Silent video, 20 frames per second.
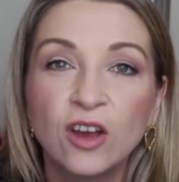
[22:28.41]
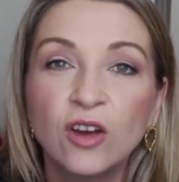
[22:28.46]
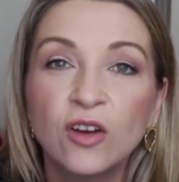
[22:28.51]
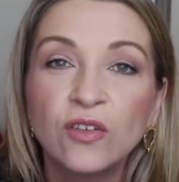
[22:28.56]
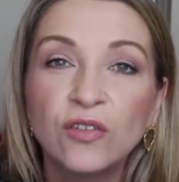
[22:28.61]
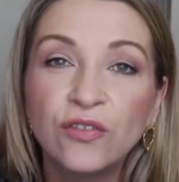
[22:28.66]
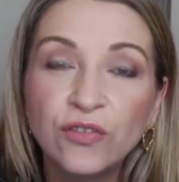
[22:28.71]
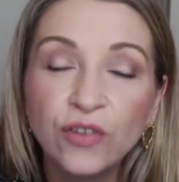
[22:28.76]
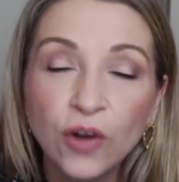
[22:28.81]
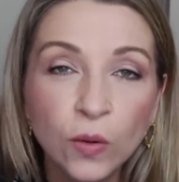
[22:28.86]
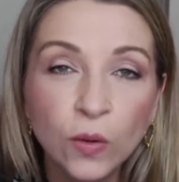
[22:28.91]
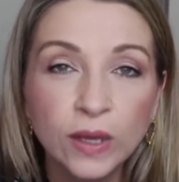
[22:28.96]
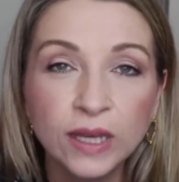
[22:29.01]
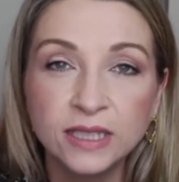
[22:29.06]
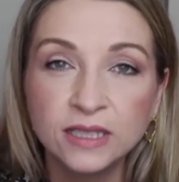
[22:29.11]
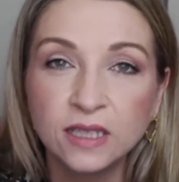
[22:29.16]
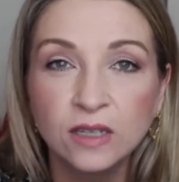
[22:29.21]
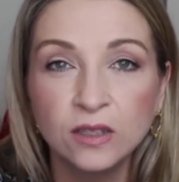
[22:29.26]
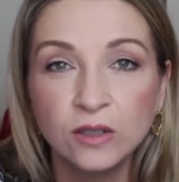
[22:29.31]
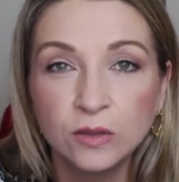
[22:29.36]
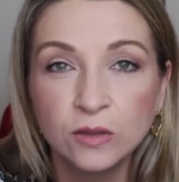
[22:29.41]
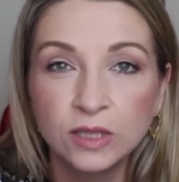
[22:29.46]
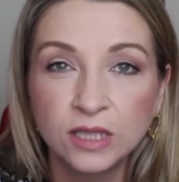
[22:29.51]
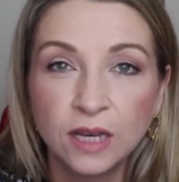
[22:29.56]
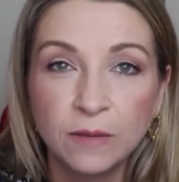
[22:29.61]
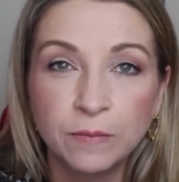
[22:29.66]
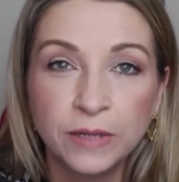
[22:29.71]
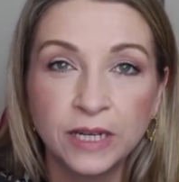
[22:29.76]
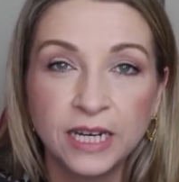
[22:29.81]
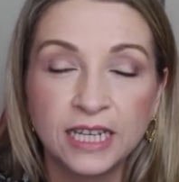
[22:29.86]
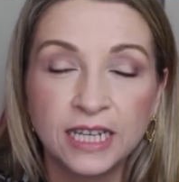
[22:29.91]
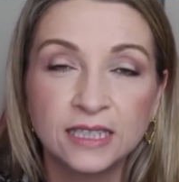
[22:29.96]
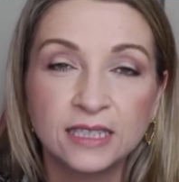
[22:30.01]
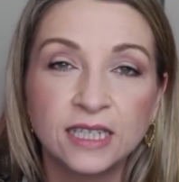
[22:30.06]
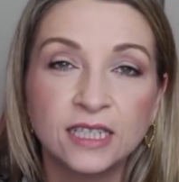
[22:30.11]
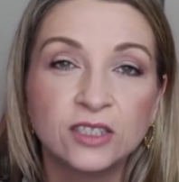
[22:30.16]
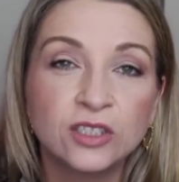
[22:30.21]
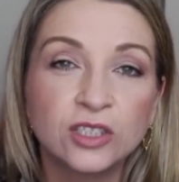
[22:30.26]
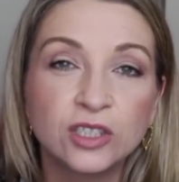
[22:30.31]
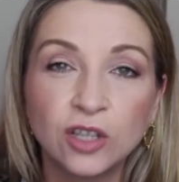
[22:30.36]
Focus on those companies
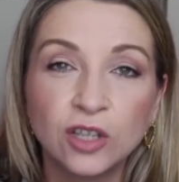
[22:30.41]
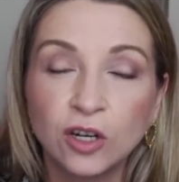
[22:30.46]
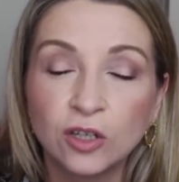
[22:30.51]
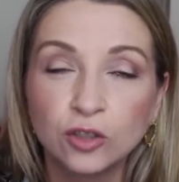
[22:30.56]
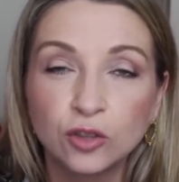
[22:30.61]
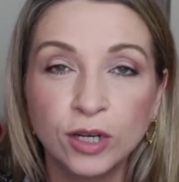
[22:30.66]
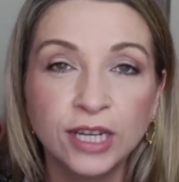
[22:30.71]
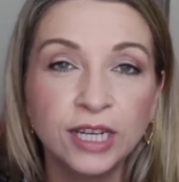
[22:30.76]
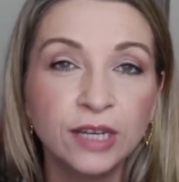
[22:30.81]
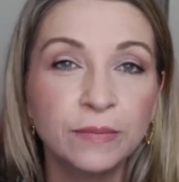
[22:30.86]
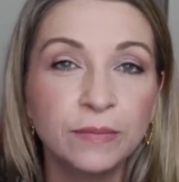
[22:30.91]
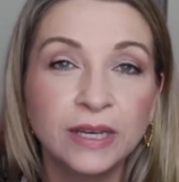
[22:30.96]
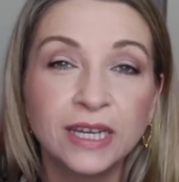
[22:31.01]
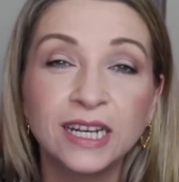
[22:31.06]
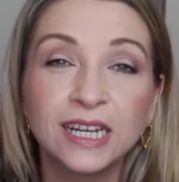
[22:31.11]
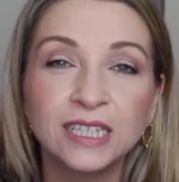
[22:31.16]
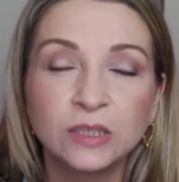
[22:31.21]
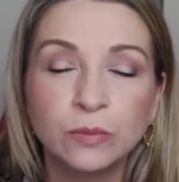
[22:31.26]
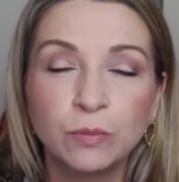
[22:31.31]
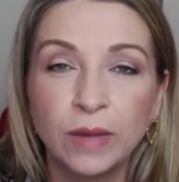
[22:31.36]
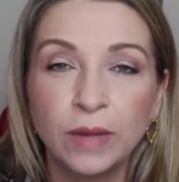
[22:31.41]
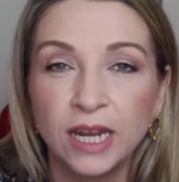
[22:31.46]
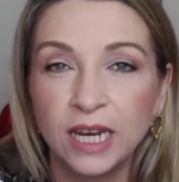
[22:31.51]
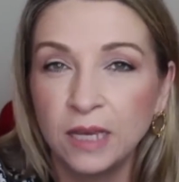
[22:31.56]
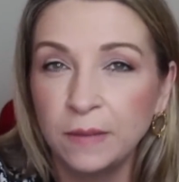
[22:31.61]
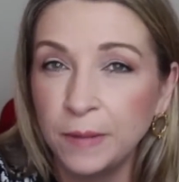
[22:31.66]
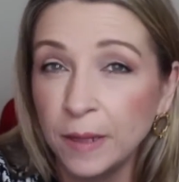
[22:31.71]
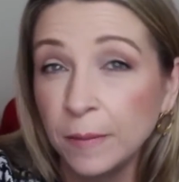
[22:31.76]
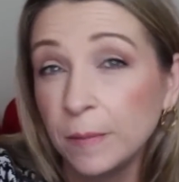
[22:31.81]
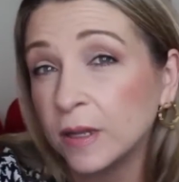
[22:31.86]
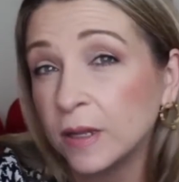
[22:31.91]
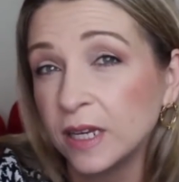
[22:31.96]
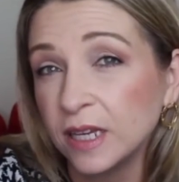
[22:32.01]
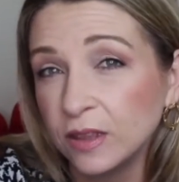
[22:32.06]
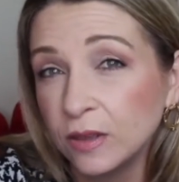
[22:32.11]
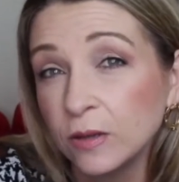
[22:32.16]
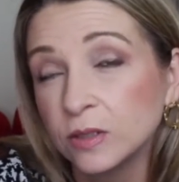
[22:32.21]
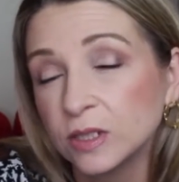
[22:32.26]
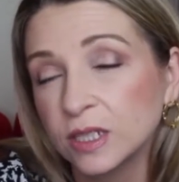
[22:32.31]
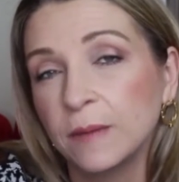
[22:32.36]
and start trying to meet as many people in
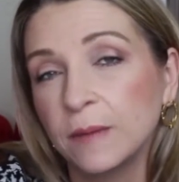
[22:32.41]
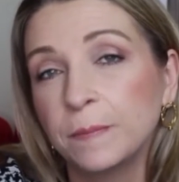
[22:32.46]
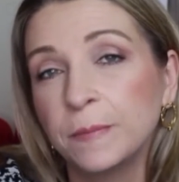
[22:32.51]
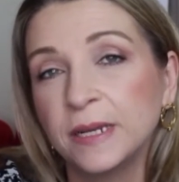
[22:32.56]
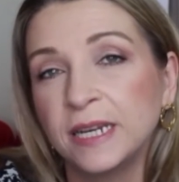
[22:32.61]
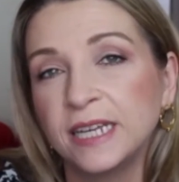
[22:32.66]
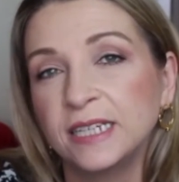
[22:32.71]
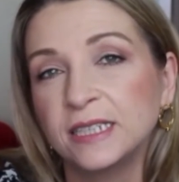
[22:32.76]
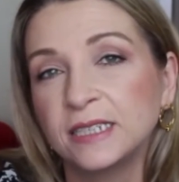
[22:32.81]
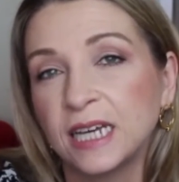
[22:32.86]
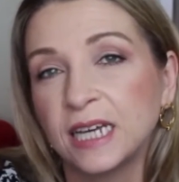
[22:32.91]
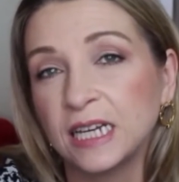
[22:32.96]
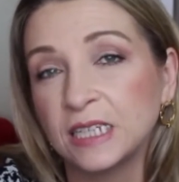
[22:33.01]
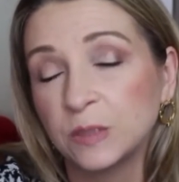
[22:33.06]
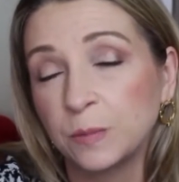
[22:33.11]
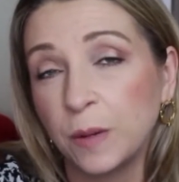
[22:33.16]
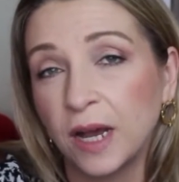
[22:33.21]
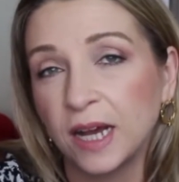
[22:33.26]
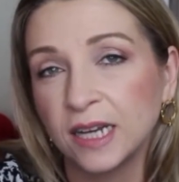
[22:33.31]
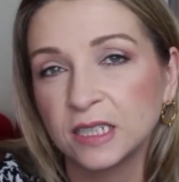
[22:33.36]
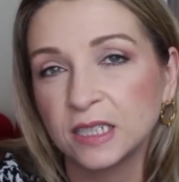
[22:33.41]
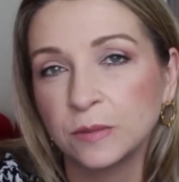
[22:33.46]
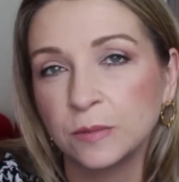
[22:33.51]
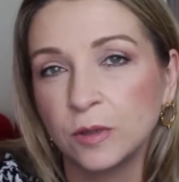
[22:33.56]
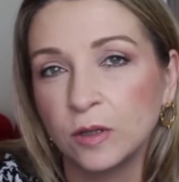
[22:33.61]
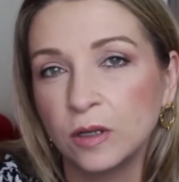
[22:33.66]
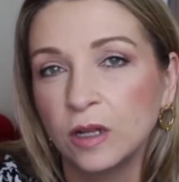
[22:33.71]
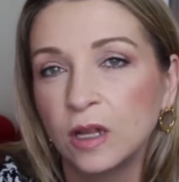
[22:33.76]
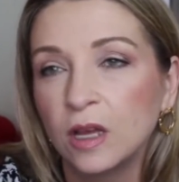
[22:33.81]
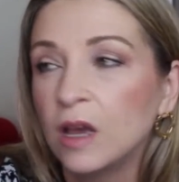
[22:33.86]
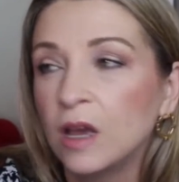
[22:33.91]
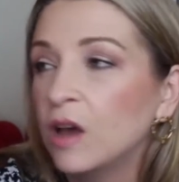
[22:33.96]
those companies as possible.